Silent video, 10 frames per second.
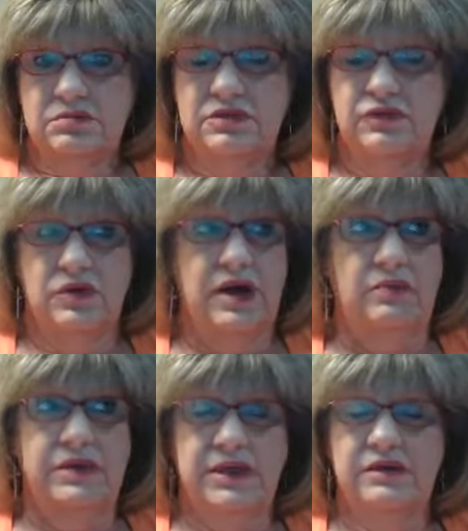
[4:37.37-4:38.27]
before I
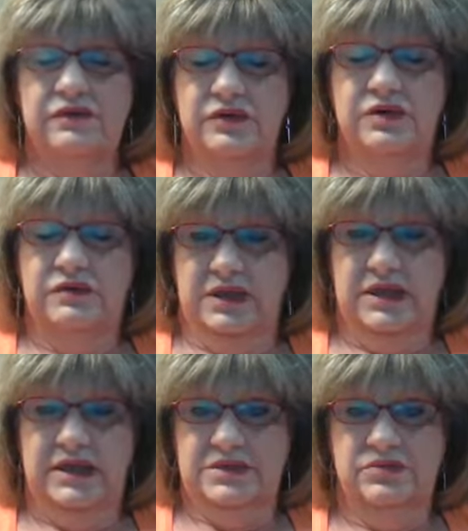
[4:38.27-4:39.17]
would get in front of a
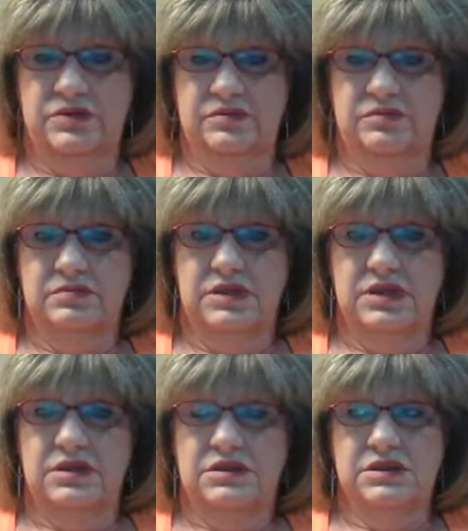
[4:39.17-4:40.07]
classroom
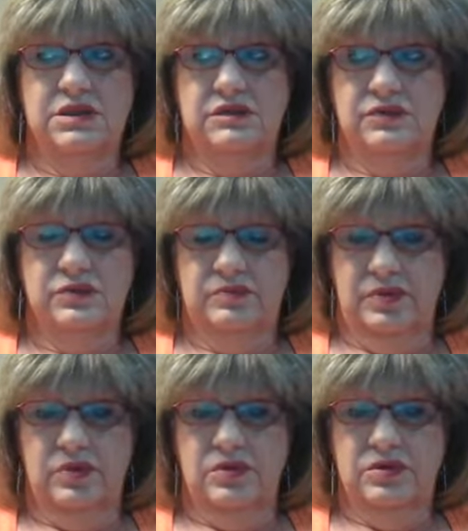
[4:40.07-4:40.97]
to give a
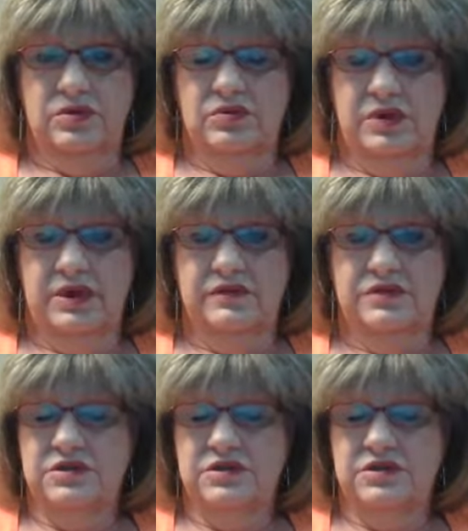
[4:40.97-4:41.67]
report or whatever.